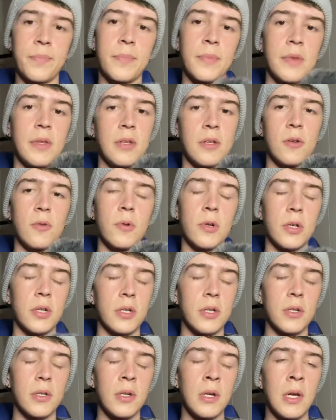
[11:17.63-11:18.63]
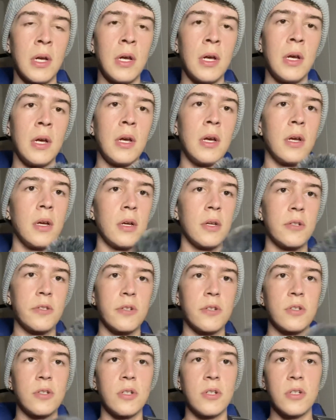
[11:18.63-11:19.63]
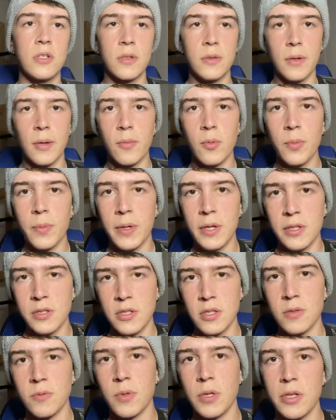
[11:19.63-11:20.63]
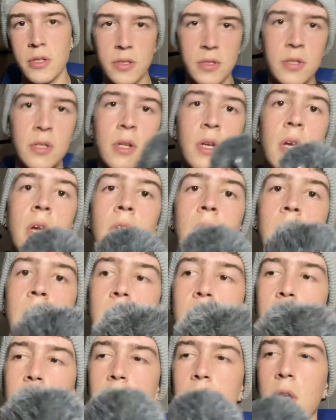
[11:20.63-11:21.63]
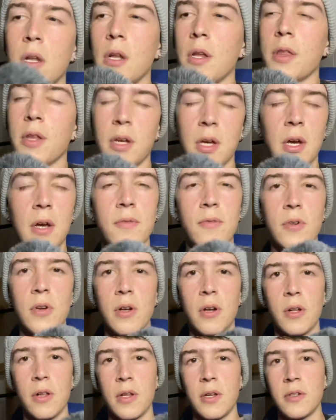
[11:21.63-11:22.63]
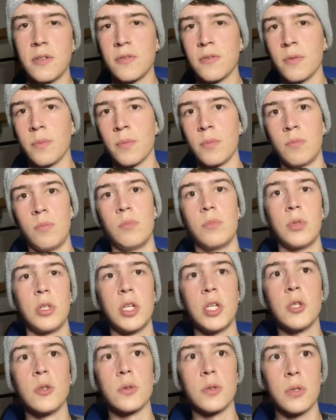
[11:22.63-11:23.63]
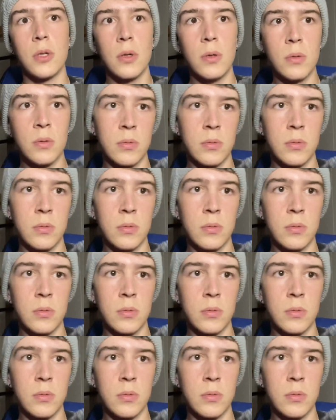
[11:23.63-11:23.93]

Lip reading: It'll work good. So I'll show you some double pegs on rails. And I think I have one on a ledge from years ago.